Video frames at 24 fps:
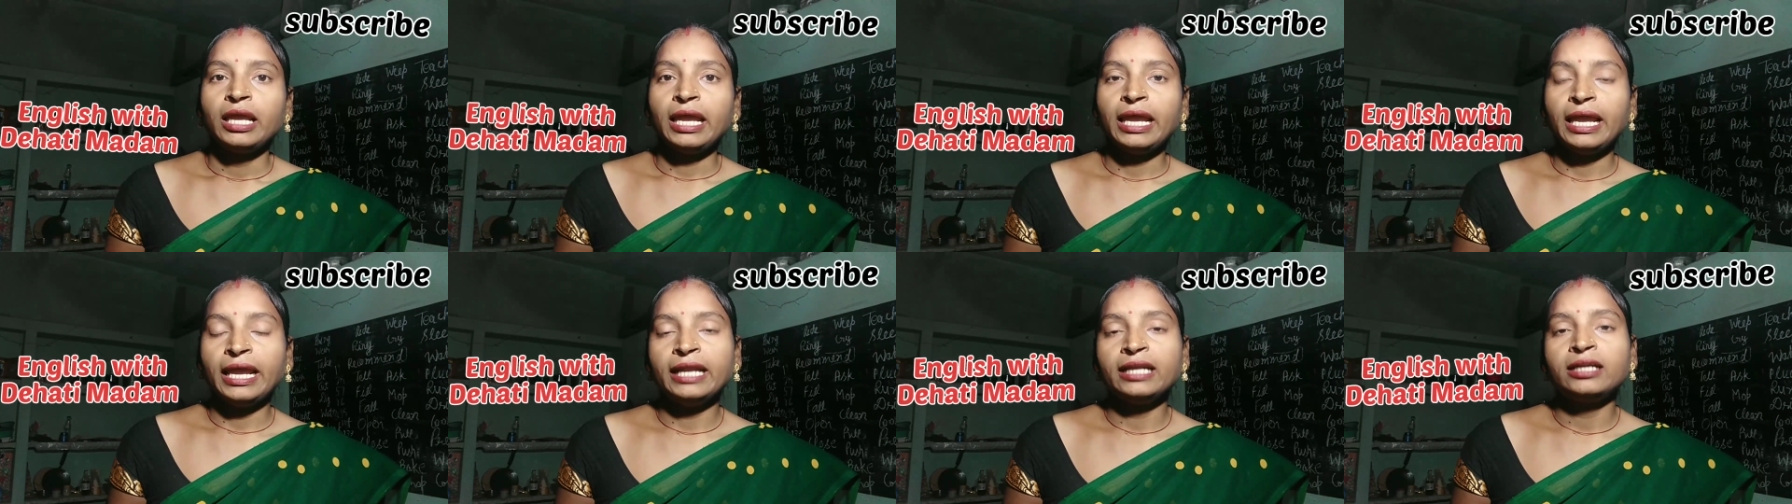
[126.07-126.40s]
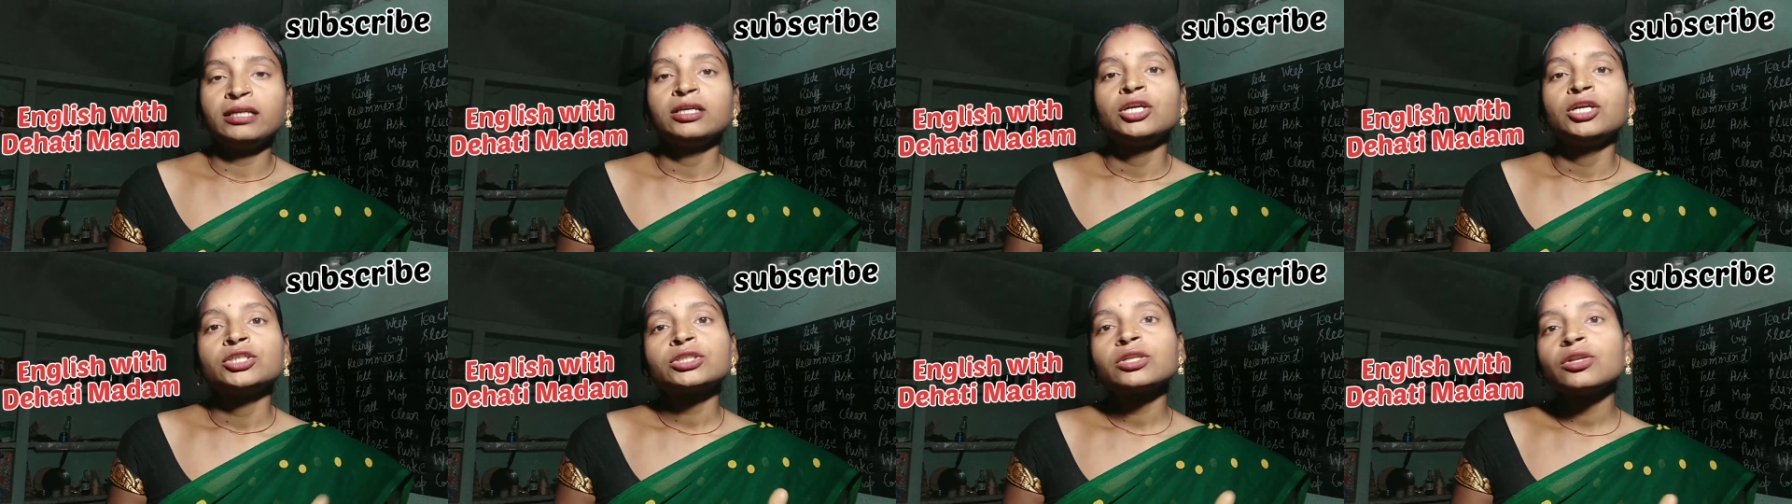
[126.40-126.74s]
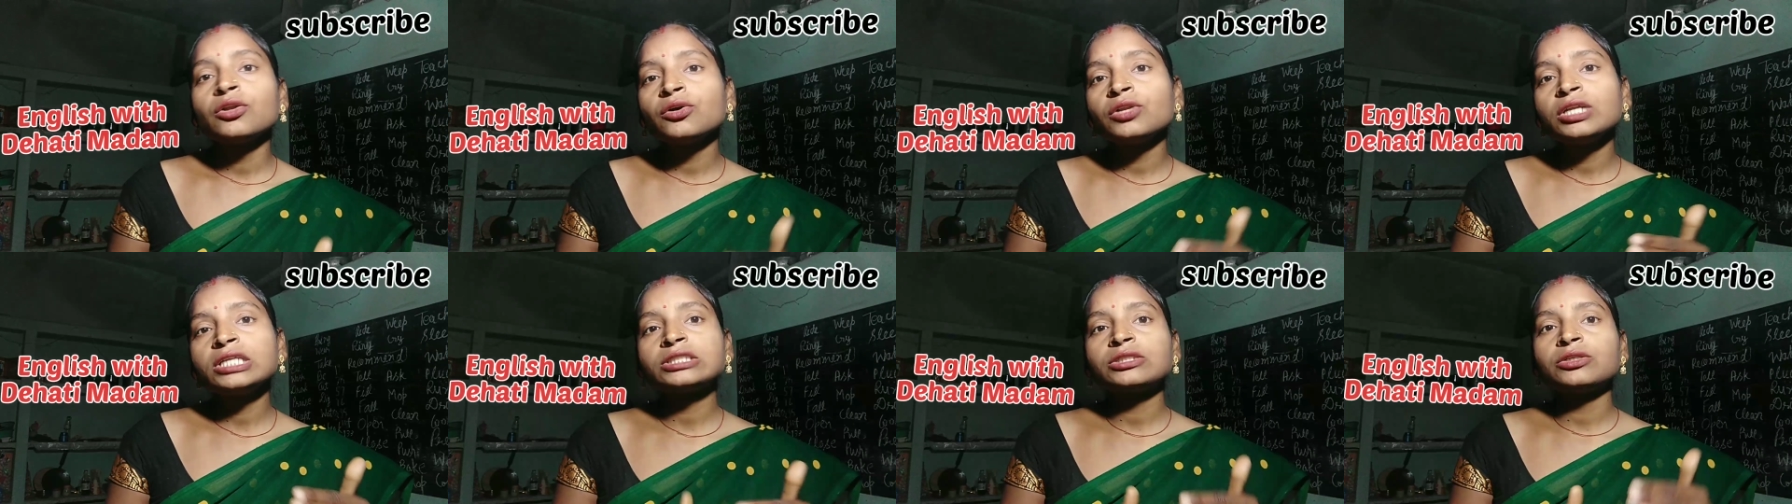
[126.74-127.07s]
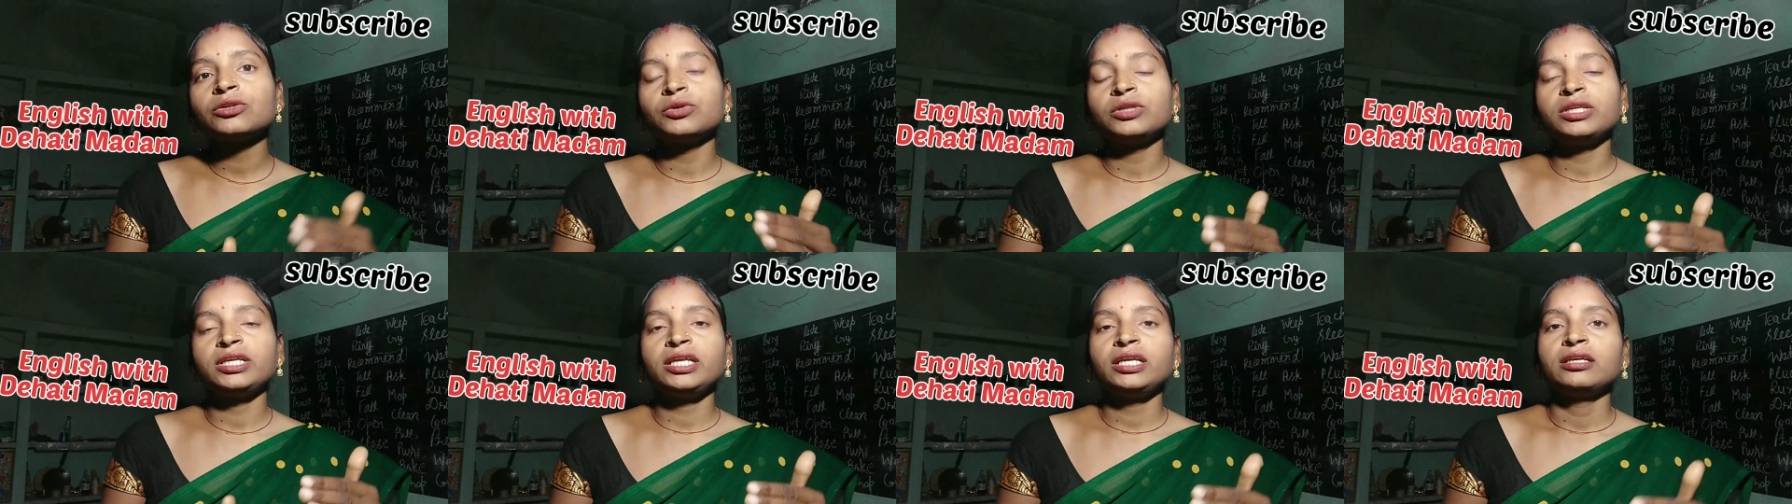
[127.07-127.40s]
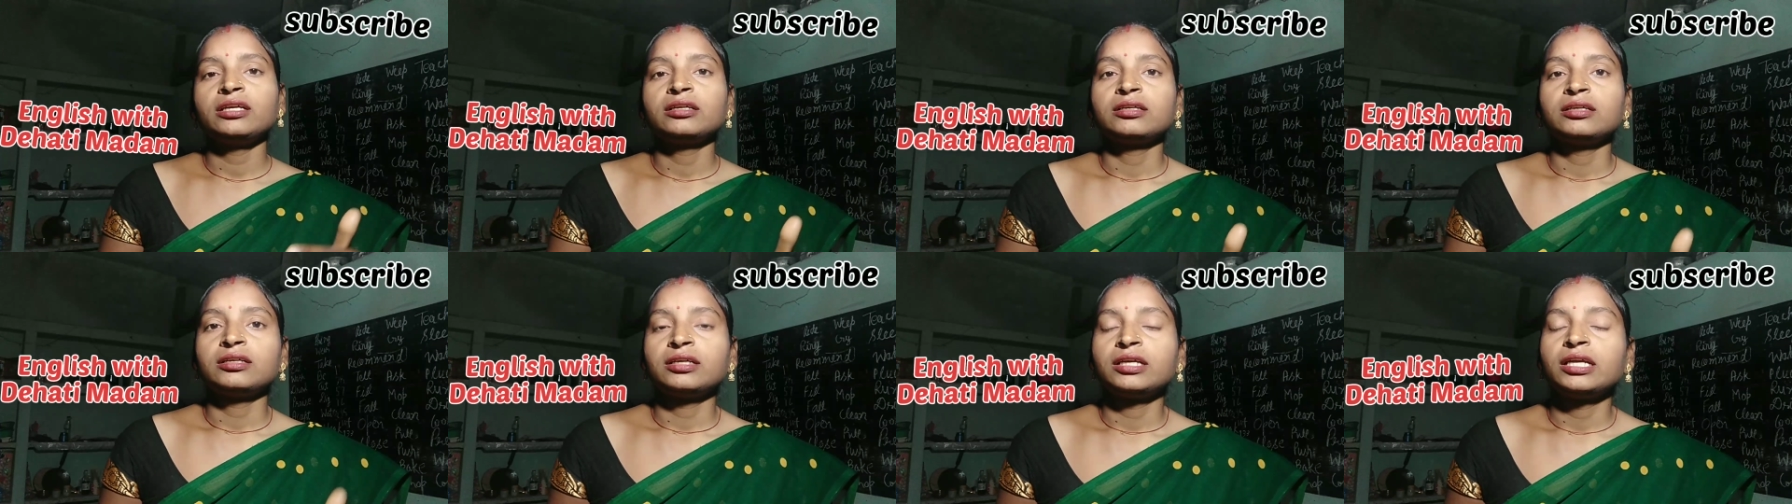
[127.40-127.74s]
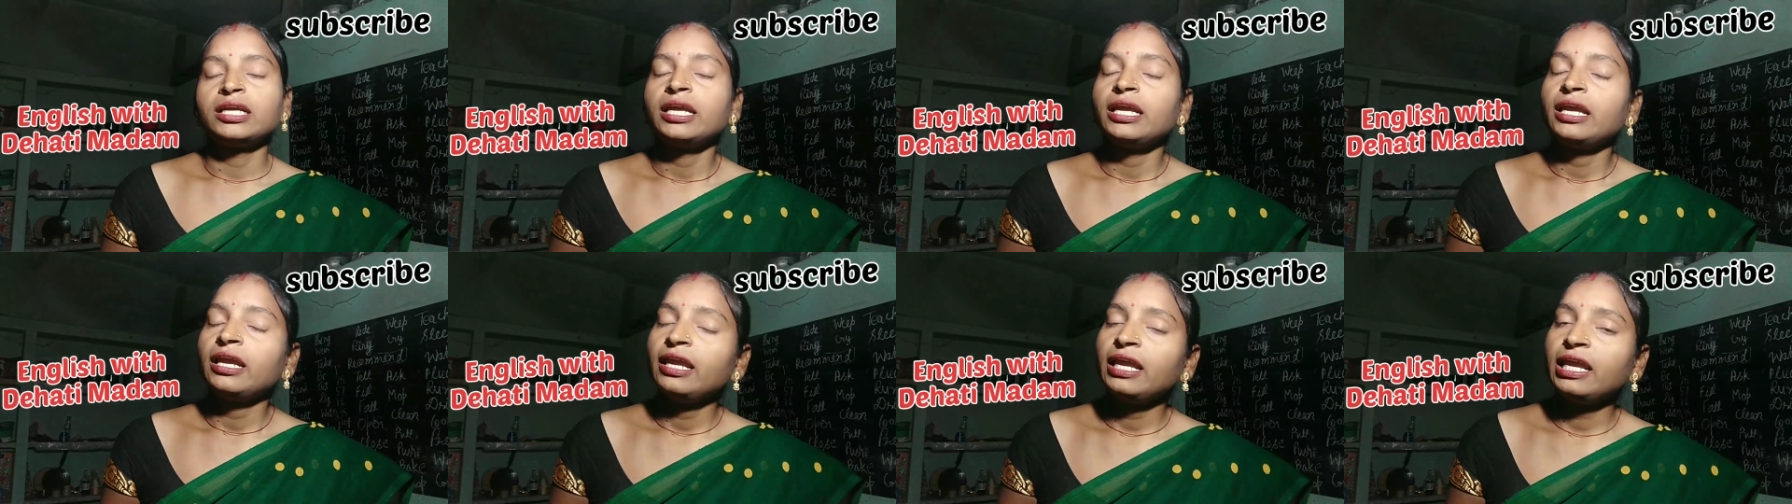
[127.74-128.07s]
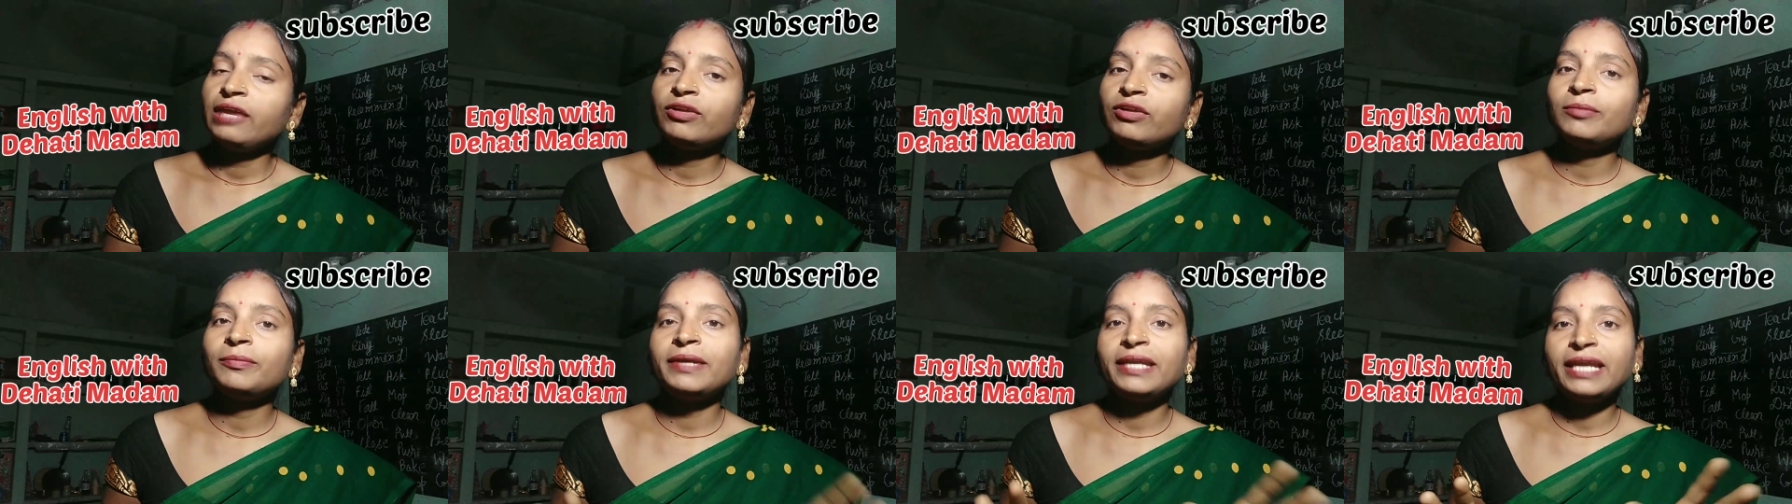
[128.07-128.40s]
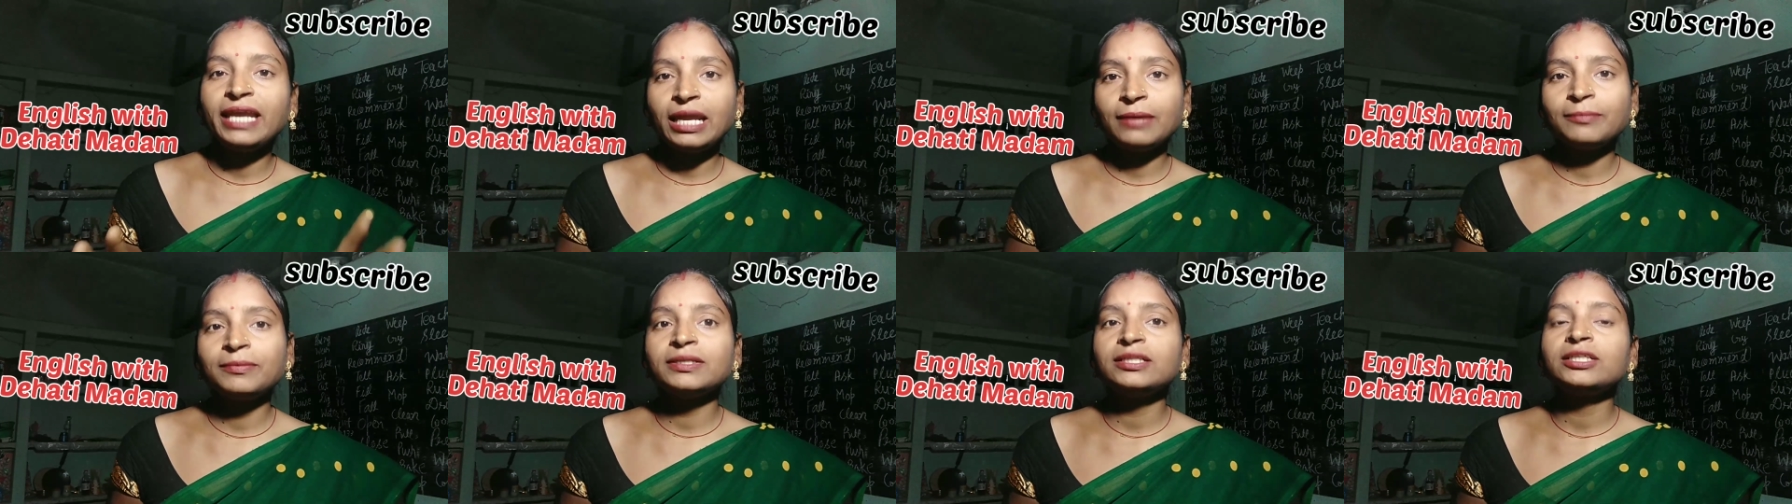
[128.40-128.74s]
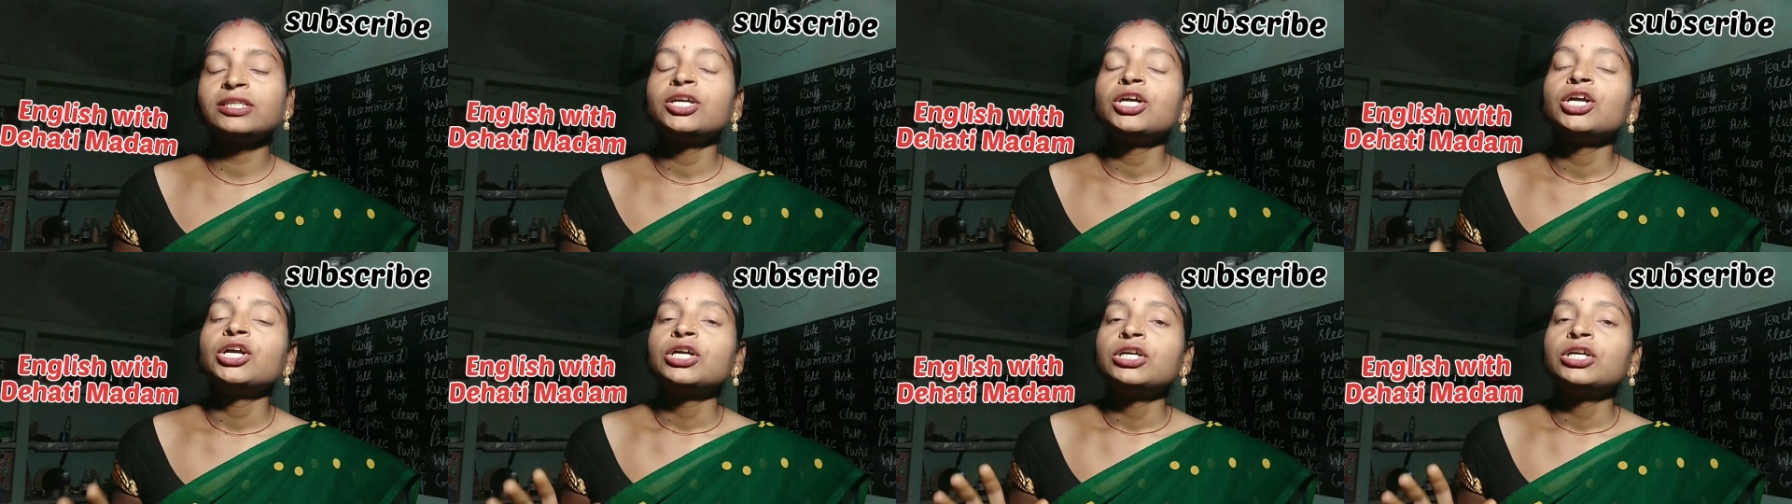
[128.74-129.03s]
and slowly he will be able